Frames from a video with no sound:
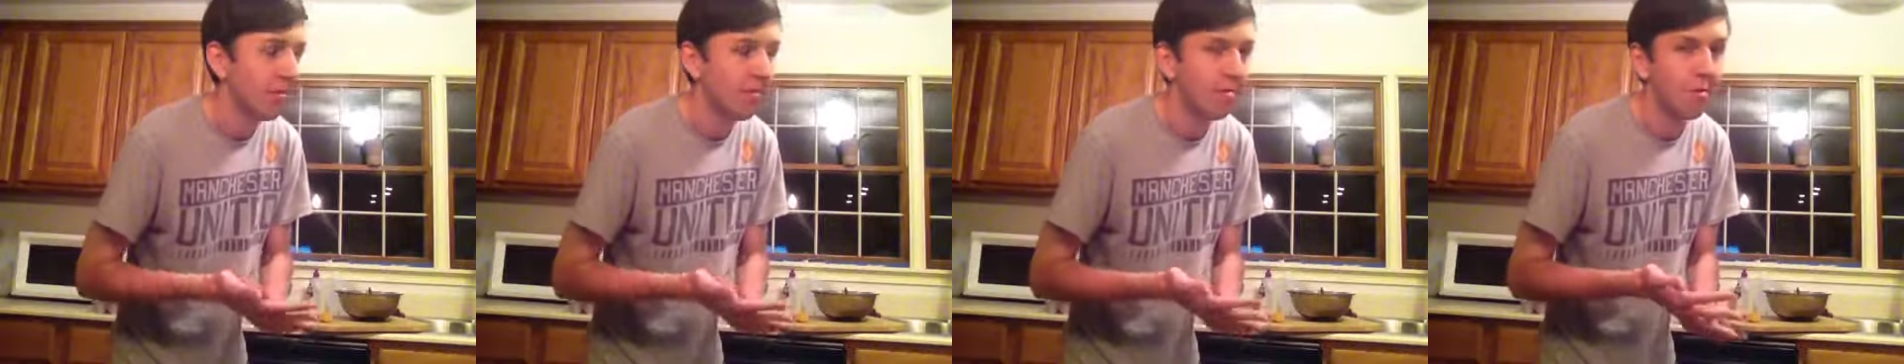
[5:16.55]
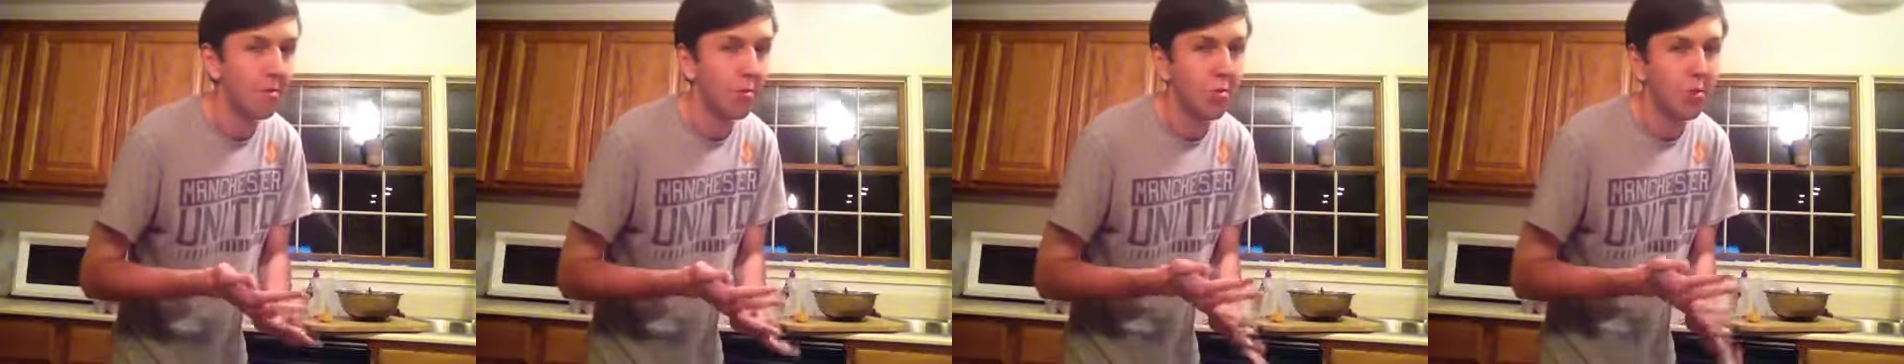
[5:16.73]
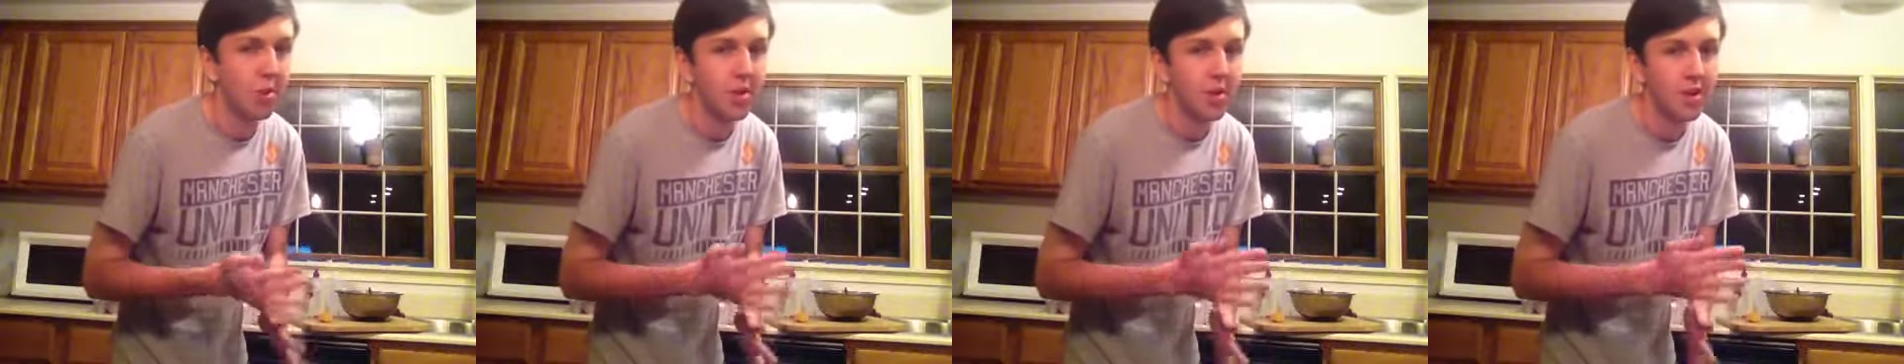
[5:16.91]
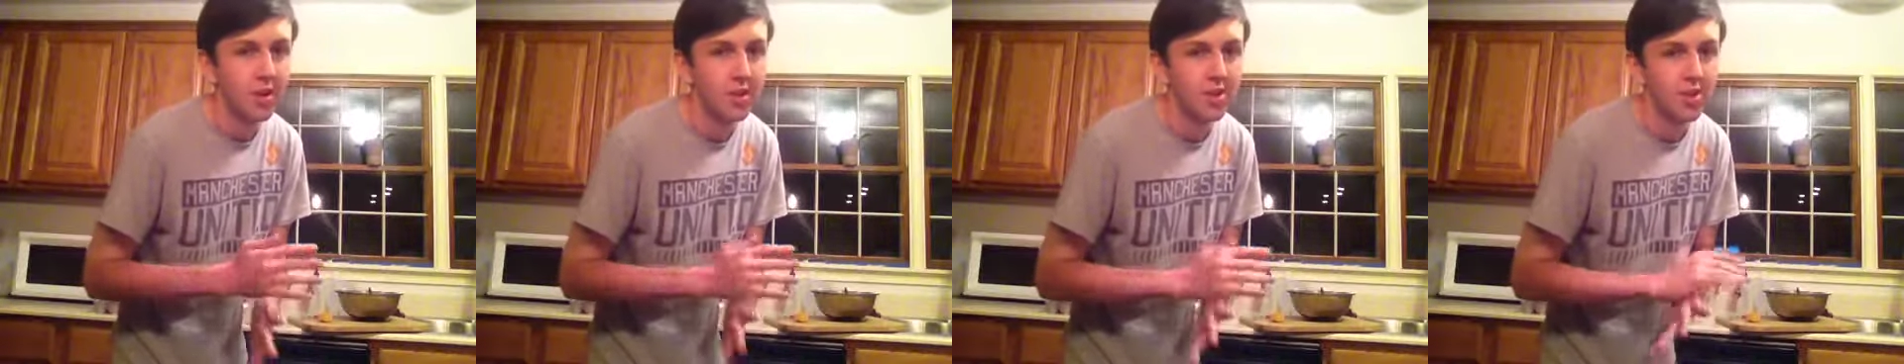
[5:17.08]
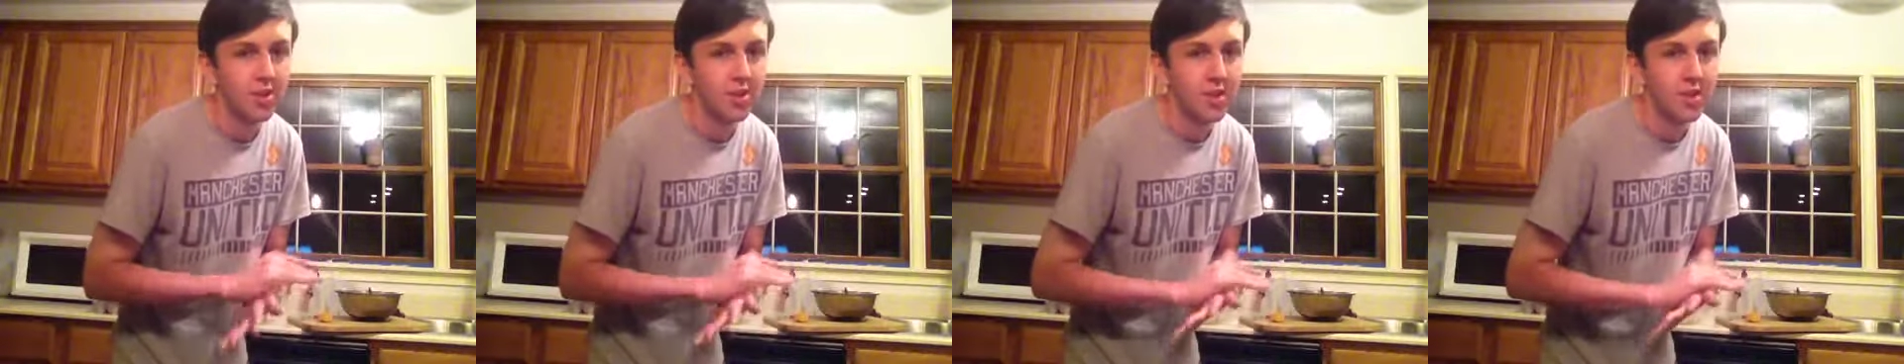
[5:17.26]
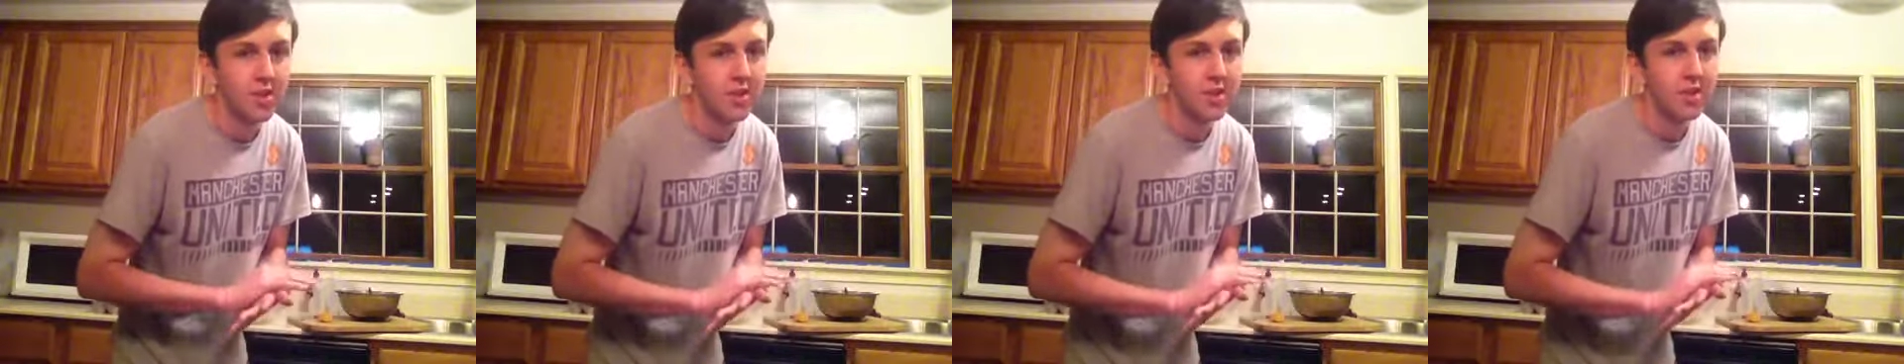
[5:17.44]

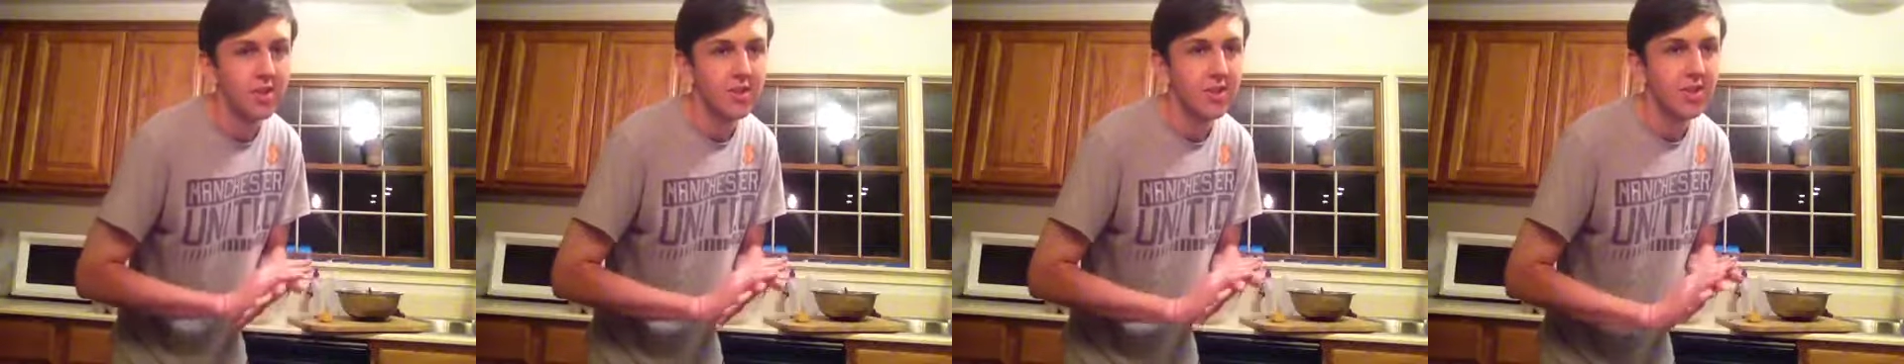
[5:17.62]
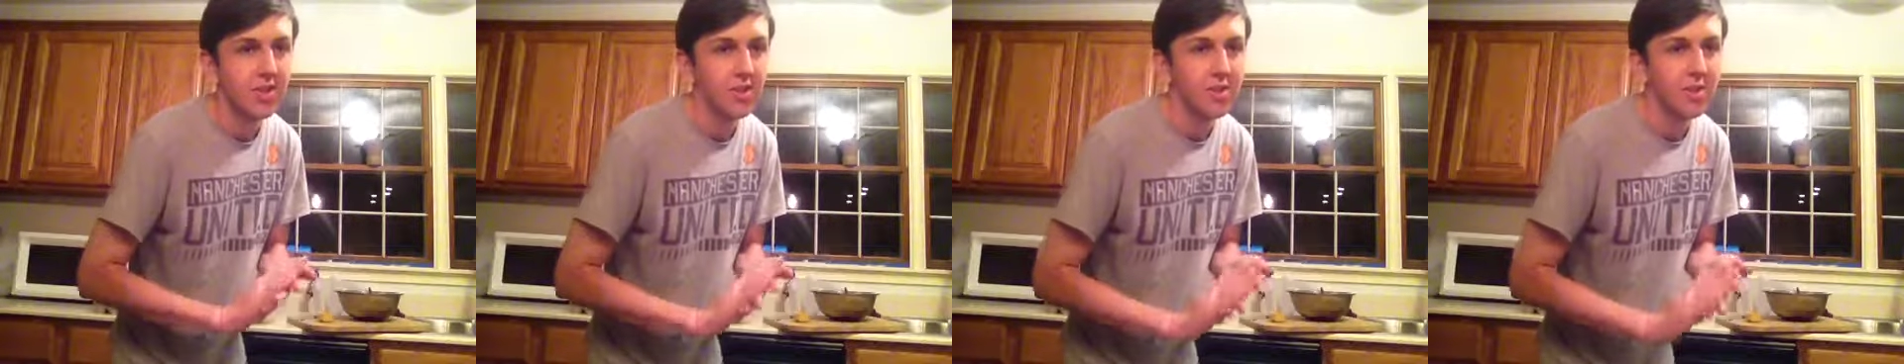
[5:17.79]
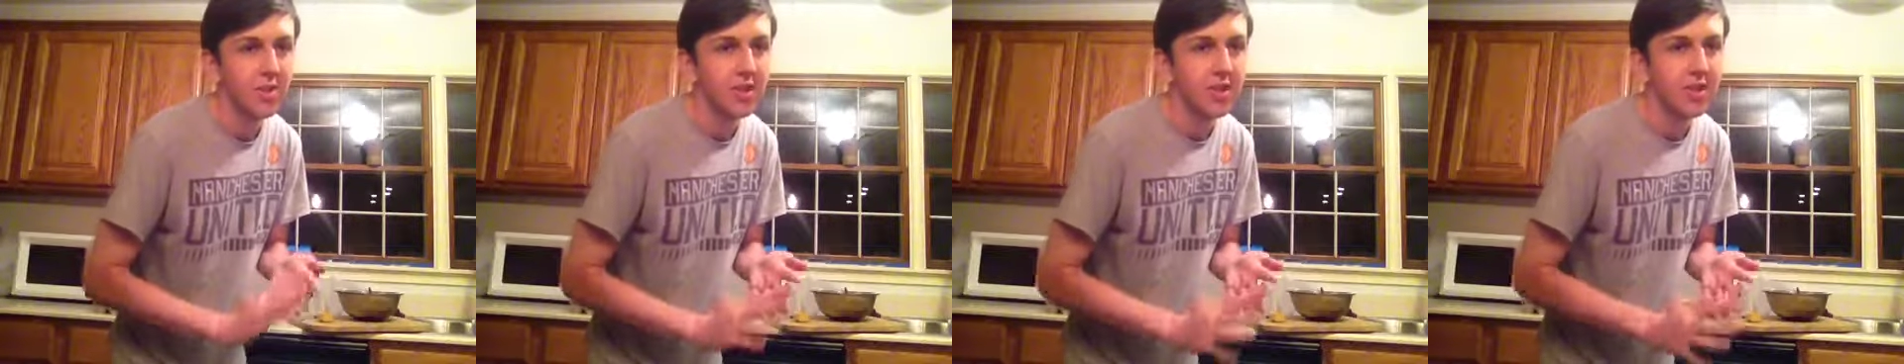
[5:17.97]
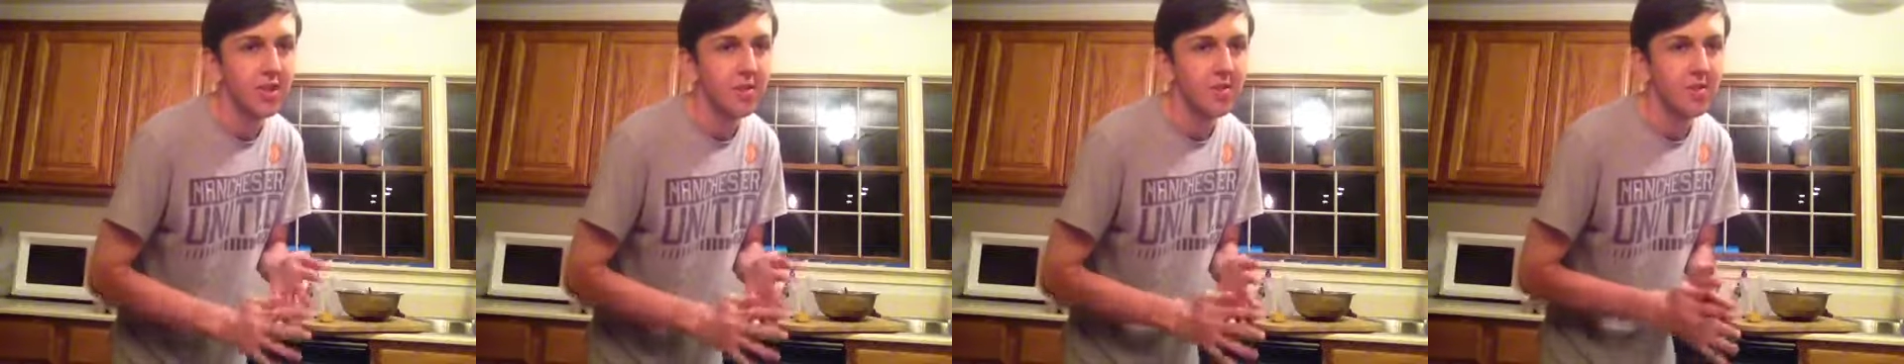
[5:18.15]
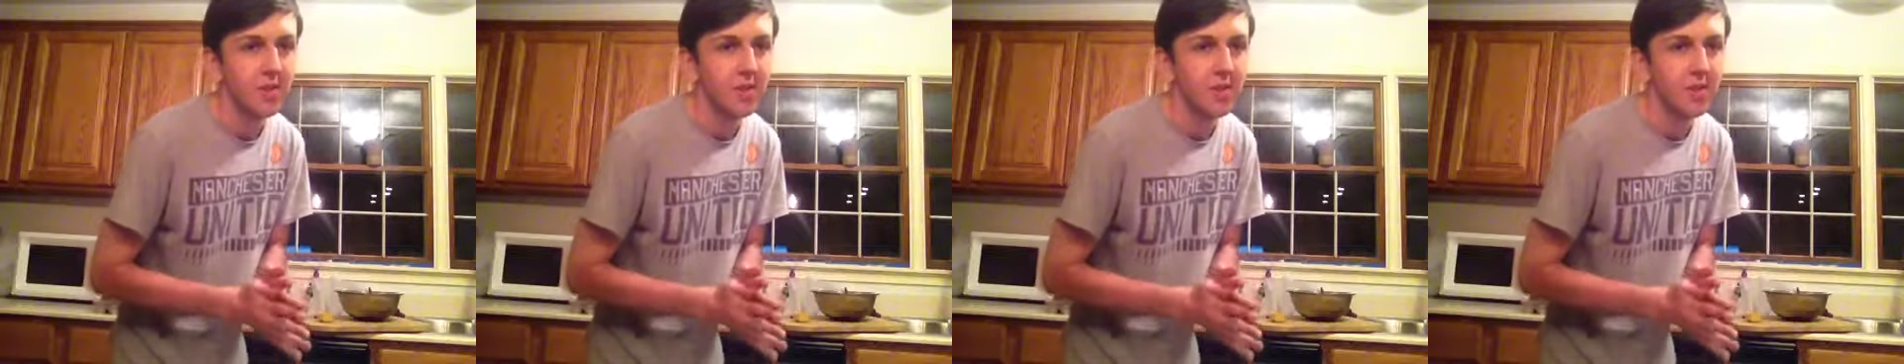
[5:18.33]
400 degrees